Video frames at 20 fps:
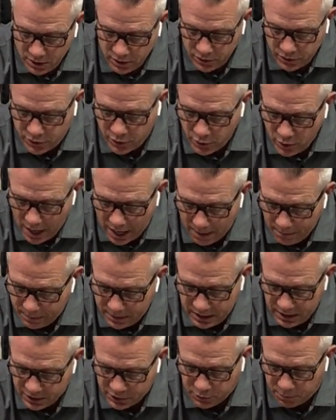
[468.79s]
Do not
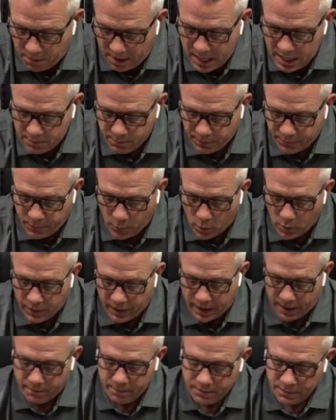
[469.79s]
be dismayed before
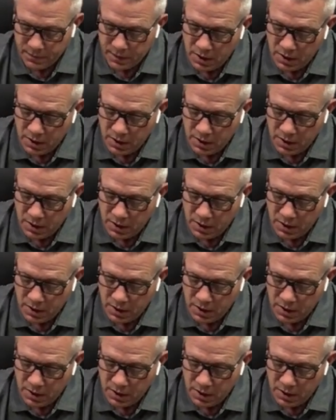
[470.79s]
them,